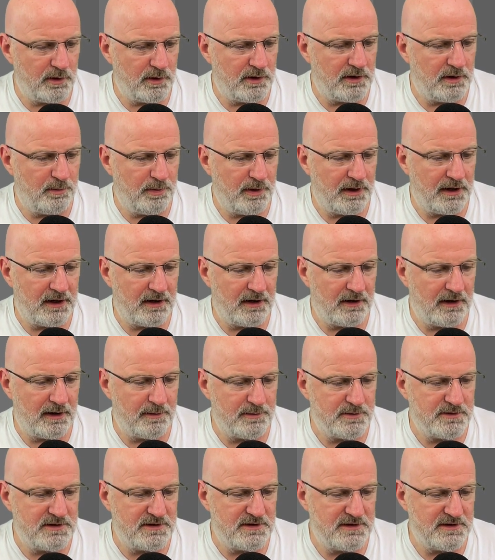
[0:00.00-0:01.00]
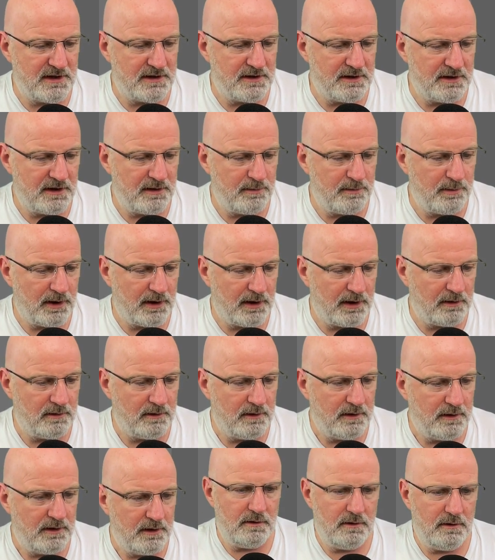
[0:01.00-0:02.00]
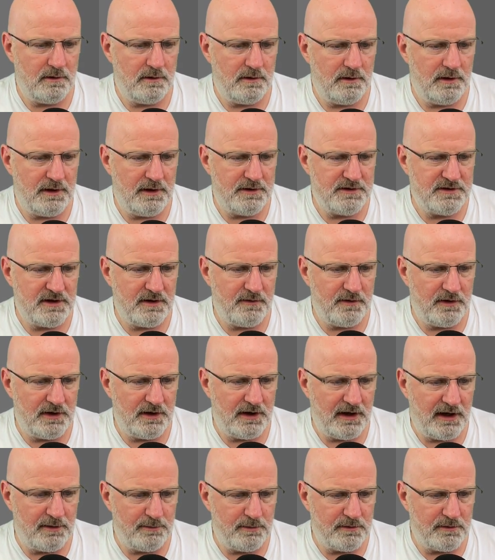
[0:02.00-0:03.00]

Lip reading: Power Apps to send an email. And let's give it a name of